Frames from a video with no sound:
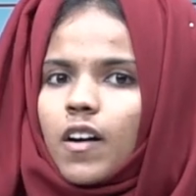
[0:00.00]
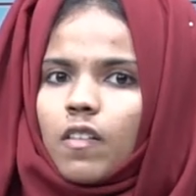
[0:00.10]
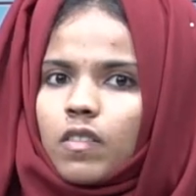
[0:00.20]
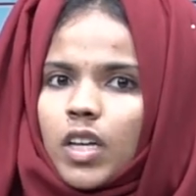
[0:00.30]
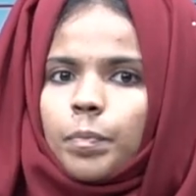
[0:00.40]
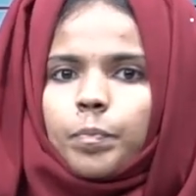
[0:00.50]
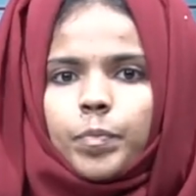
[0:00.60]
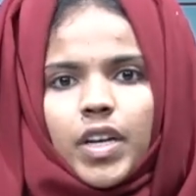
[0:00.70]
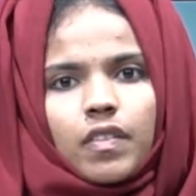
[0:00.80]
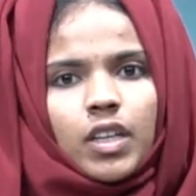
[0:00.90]
where
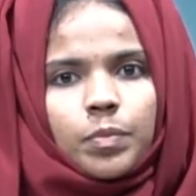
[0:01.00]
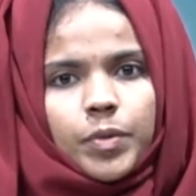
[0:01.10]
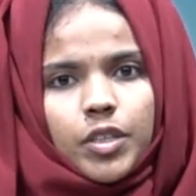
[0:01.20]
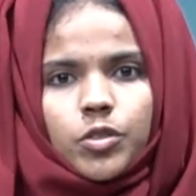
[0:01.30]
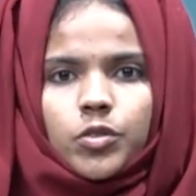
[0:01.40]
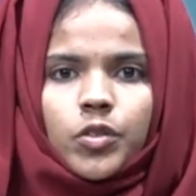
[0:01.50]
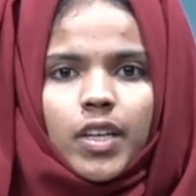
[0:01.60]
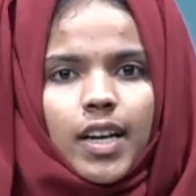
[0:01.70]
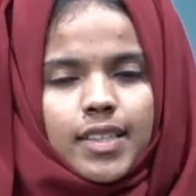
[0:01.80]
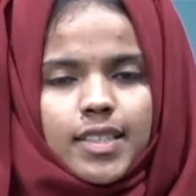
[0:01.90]
P1, P2
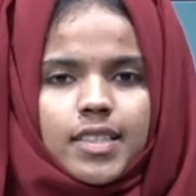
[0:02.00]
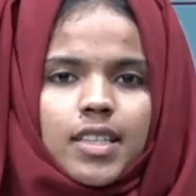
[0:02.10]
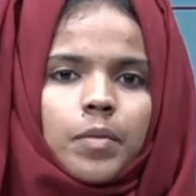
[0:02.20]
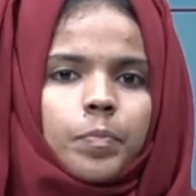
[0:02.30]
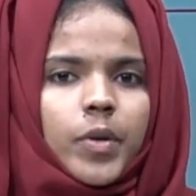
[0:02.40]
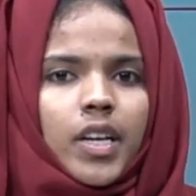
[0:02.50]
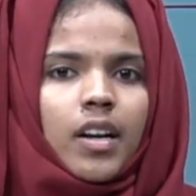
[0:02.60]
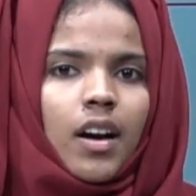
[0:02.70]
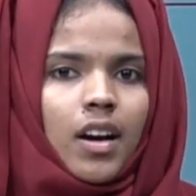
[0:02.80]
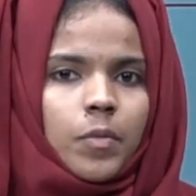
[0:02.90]
etc.
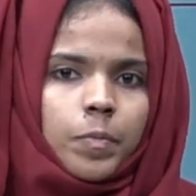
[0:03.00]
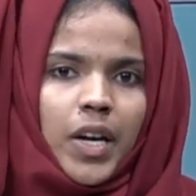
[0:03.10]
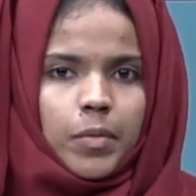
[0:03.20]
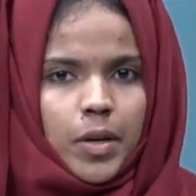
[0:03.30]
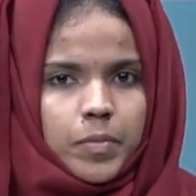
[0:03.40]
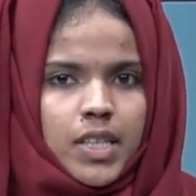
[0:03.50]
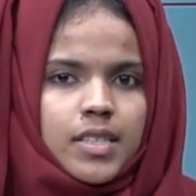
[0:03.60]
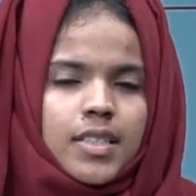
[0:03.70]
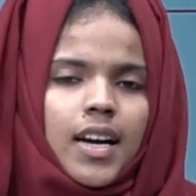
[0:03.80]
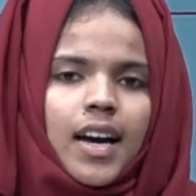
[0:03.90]
Pn are prime
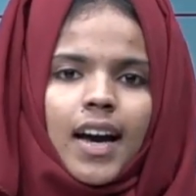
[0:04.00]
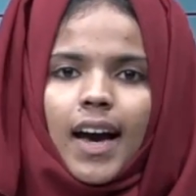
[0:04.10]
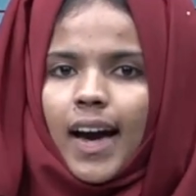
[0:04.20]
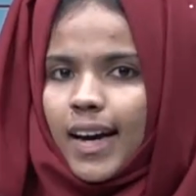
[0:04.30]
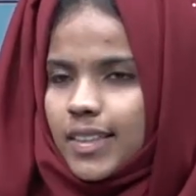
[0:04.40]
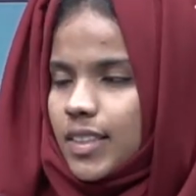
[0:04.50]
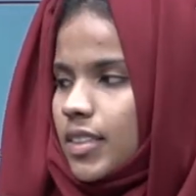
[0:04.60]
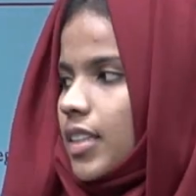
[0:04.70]
numbers and